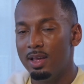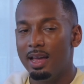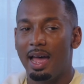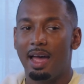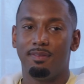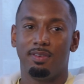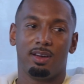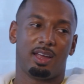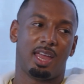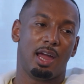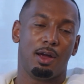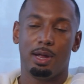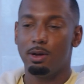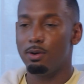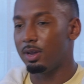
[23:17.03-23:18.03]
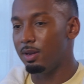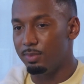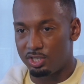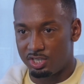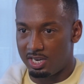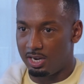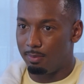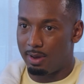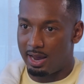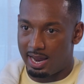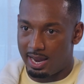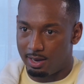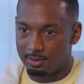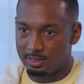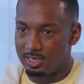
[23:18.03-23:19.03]
I have a karaoke machine in my
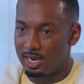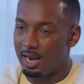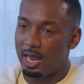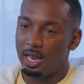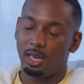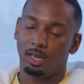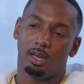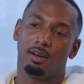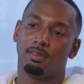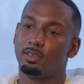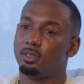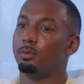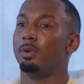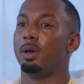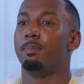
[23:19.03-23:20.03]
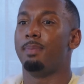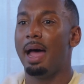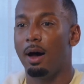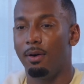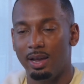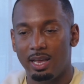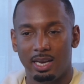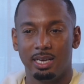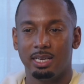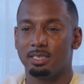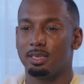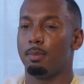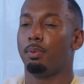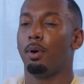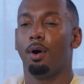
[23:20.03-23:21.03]
house that I love to whip out, and it is
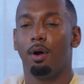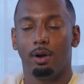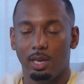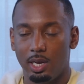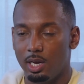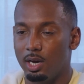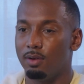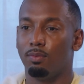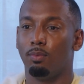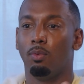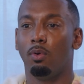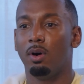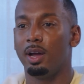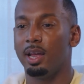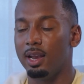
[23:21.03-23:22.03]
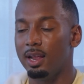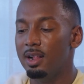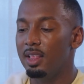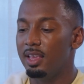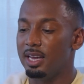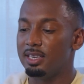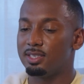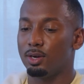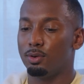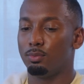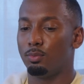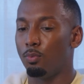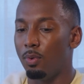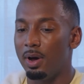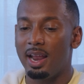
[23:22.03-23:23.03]
a party of one. And so
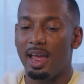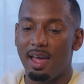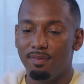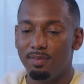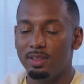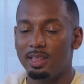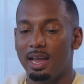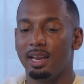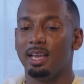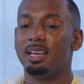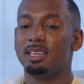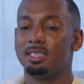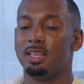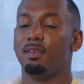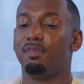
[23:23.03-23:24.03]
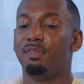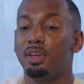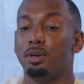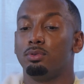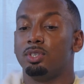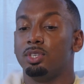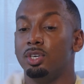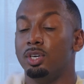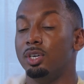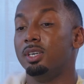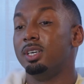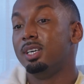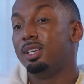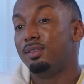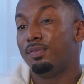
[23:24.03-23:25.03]
whatever that is that feels
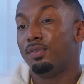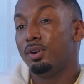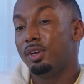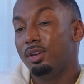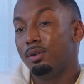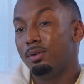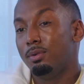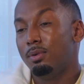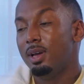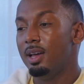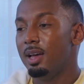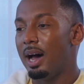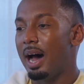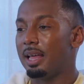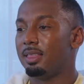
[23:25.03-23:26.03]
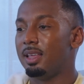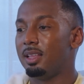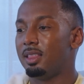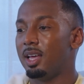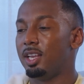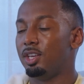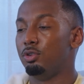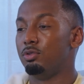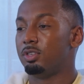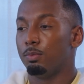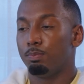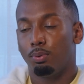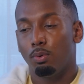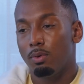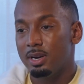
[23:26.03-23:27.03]
good for you, I think that you
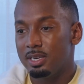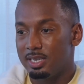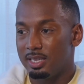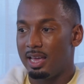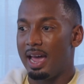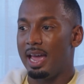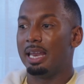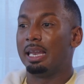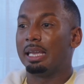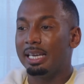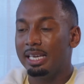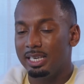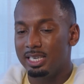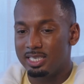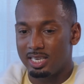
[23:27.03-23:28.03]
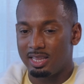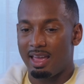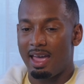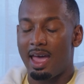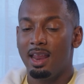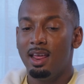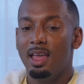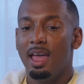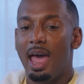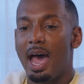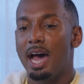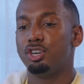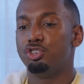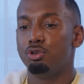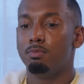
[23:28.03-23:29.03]
should pour into that and lean into that
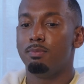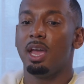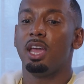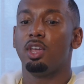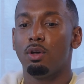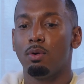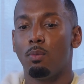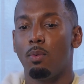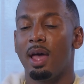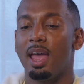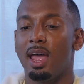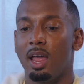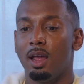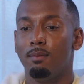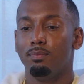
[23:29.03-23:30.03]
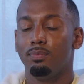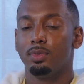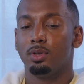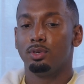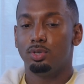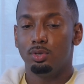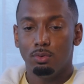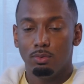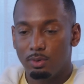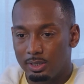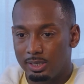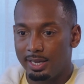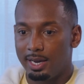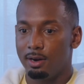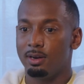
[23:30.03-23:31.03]
as you make your way to
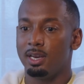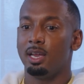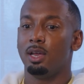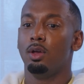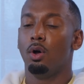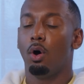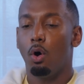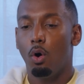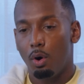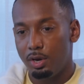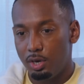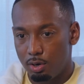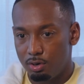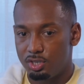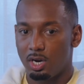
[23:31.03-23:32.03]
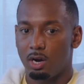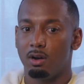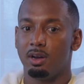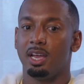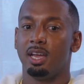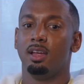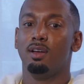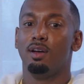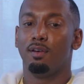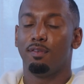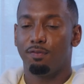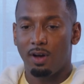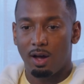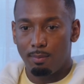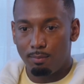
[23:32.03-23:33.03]
clarity on your journey
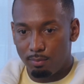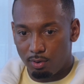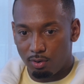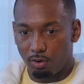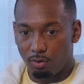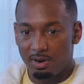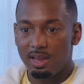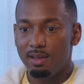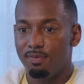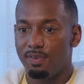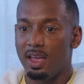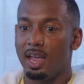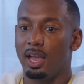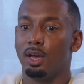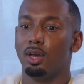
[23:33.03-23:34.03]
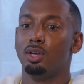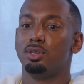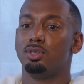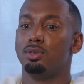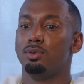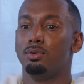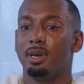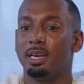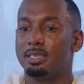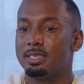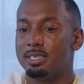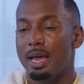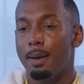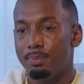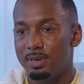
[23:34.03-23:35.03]
from grieving to
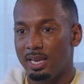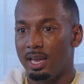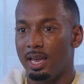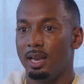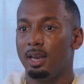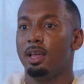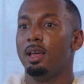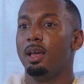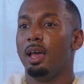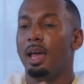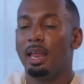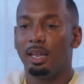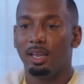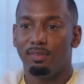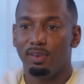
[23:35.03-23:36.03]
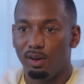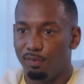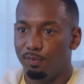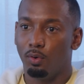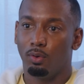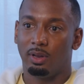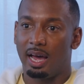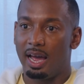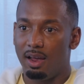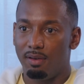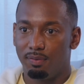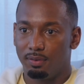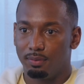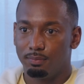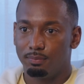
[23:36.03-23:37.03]
accepting it and living a full
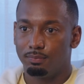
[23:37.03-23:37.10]
life.